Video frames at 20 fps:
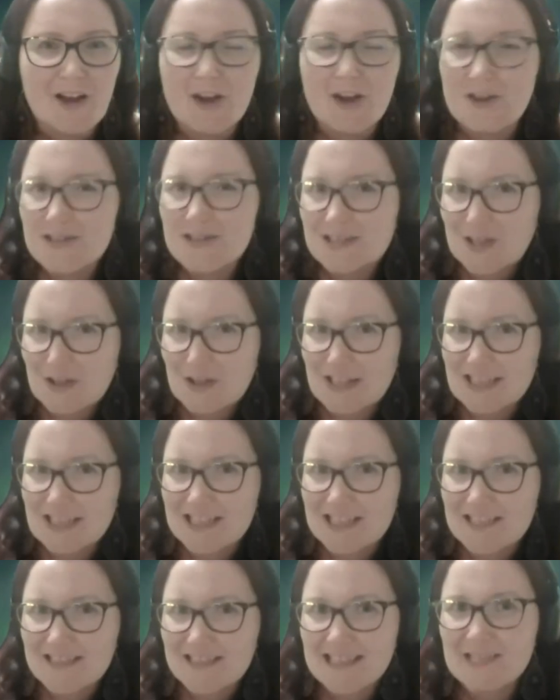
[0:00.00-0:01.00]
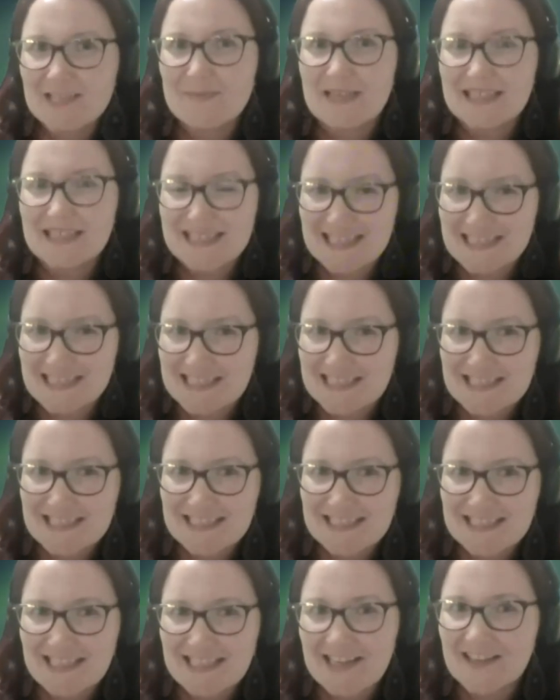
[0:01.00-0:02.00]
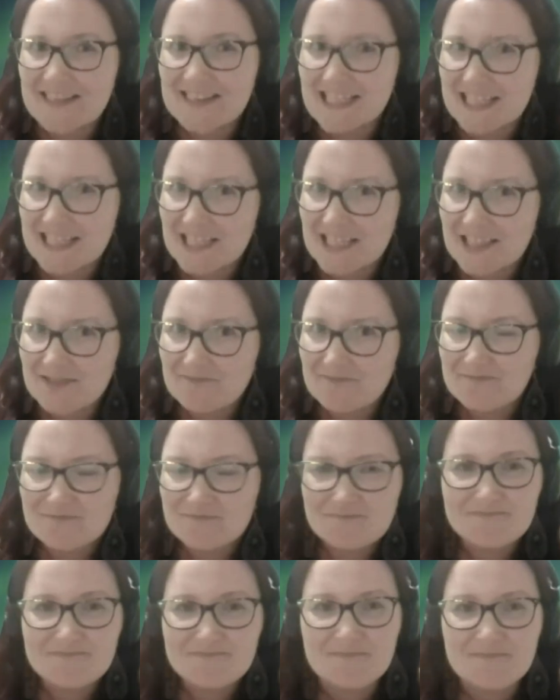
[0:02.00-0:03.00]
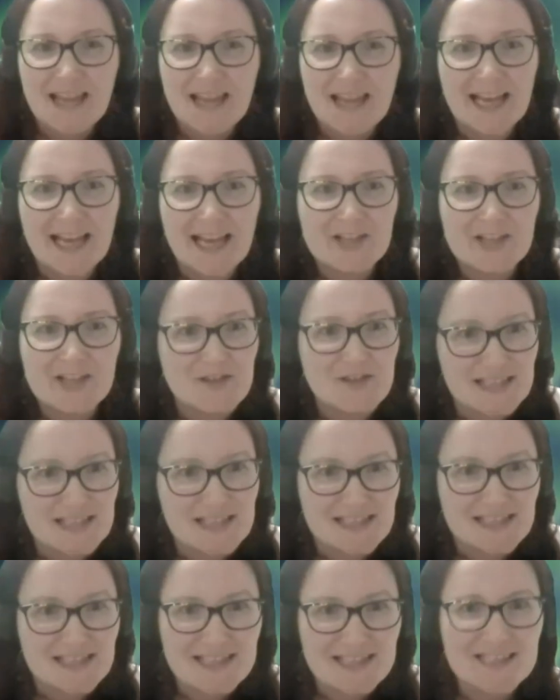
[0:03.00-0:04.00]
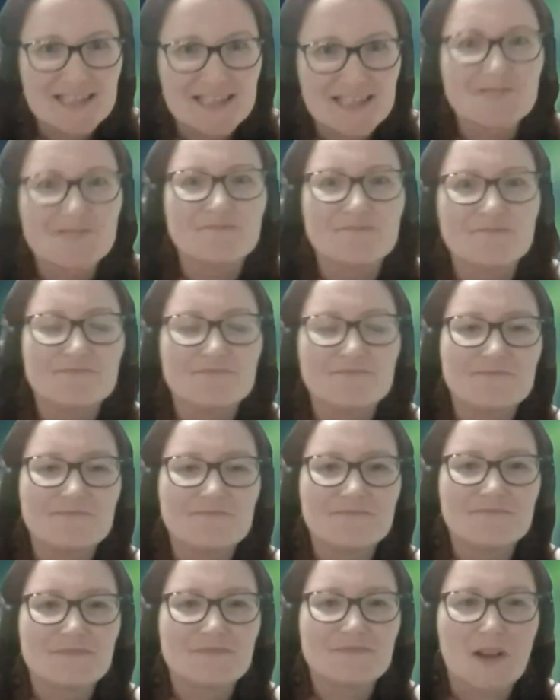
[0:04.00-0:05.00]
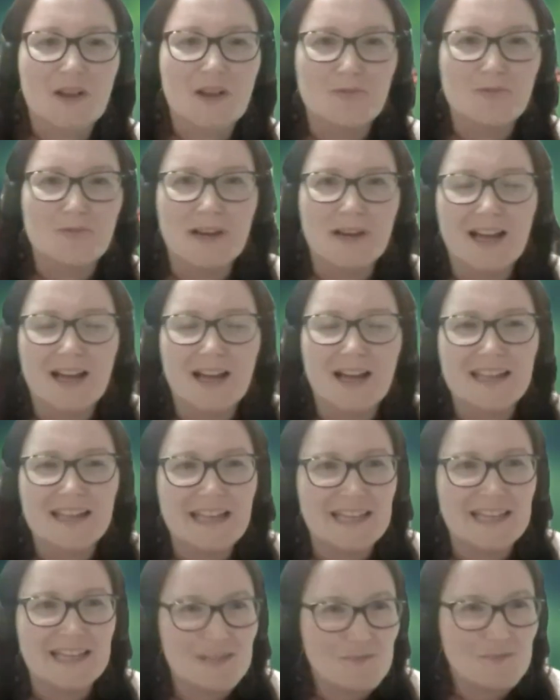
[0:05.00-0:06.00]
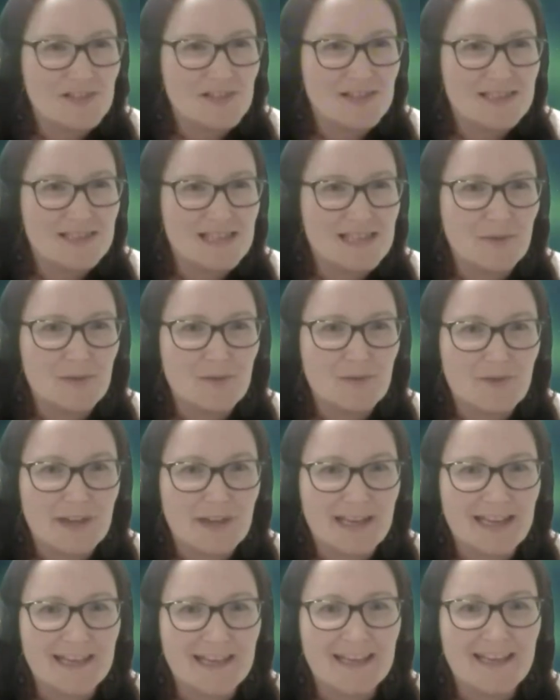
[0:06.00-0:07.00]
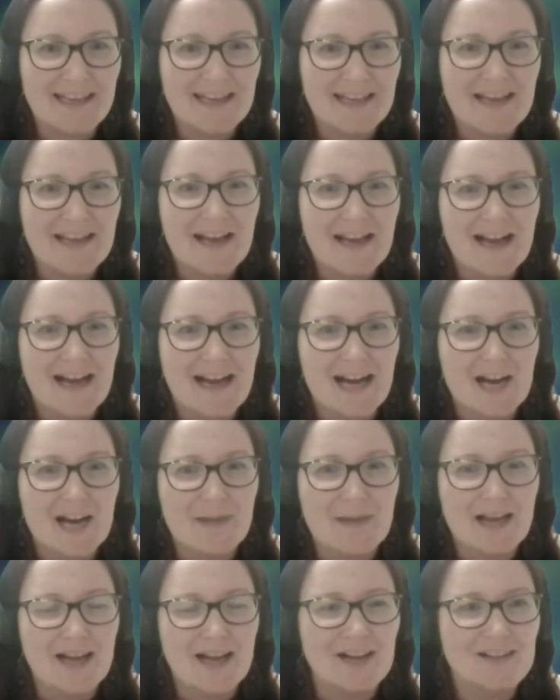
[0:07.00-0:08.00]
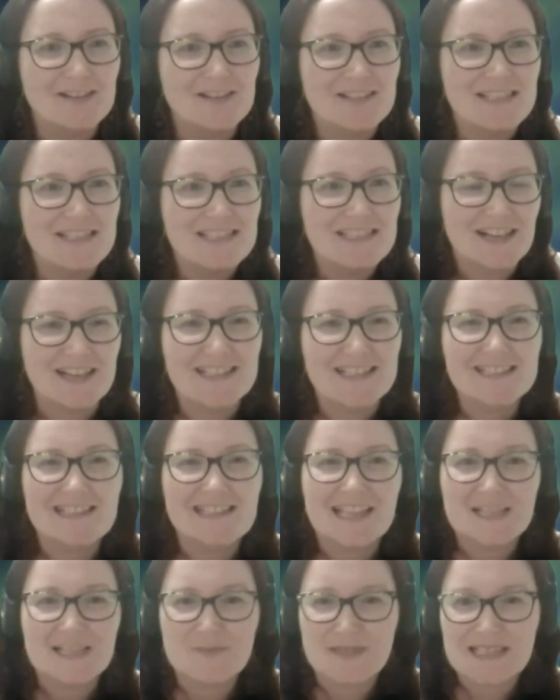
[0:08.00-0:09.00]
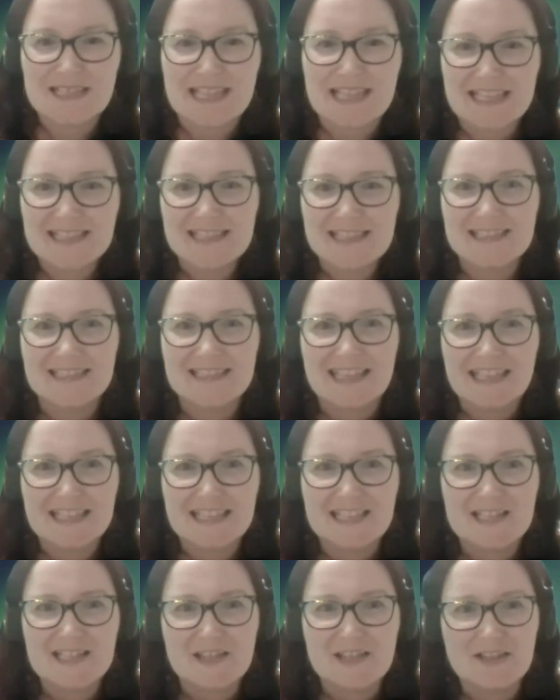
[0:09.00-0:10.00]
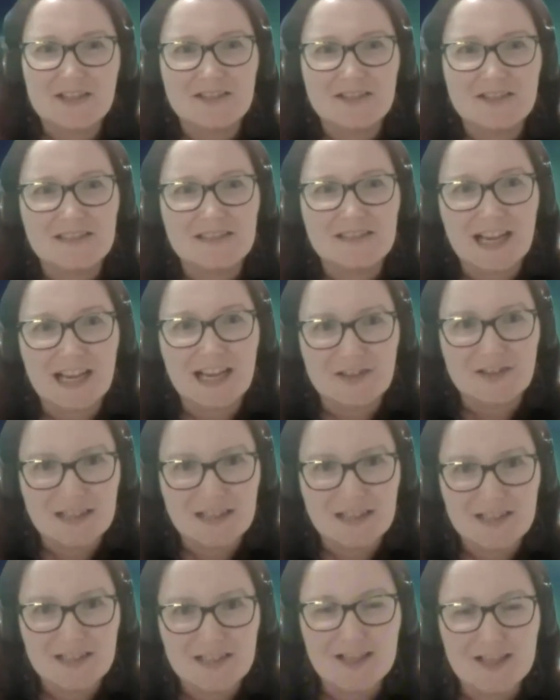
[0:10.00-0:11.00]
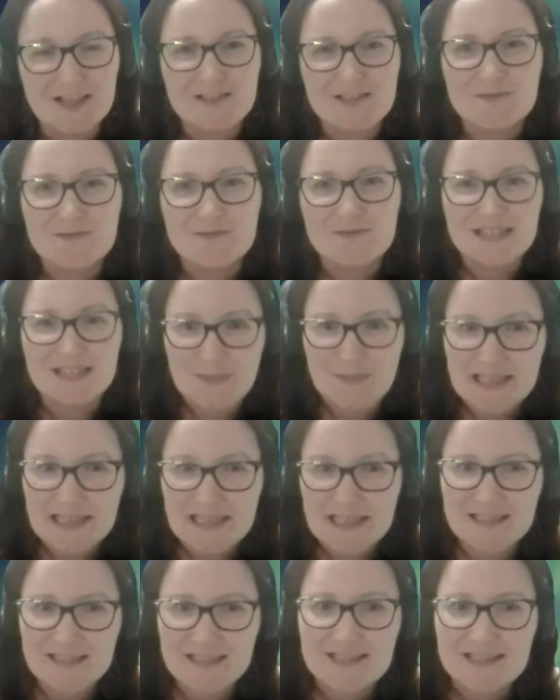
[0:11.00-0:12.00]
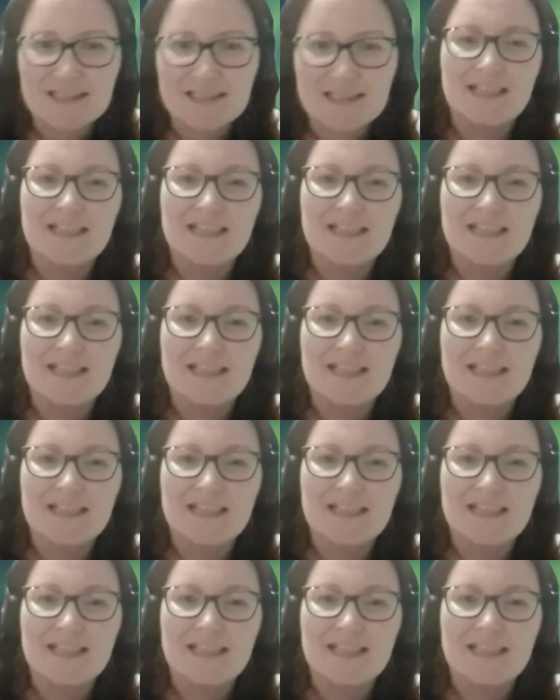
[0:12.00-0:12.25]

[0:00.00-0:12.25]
Whose knowledge is being centered in our teaching and whose isn't? What are the assumptions that we're bringing about science and expertise into our classrooms, our spaces?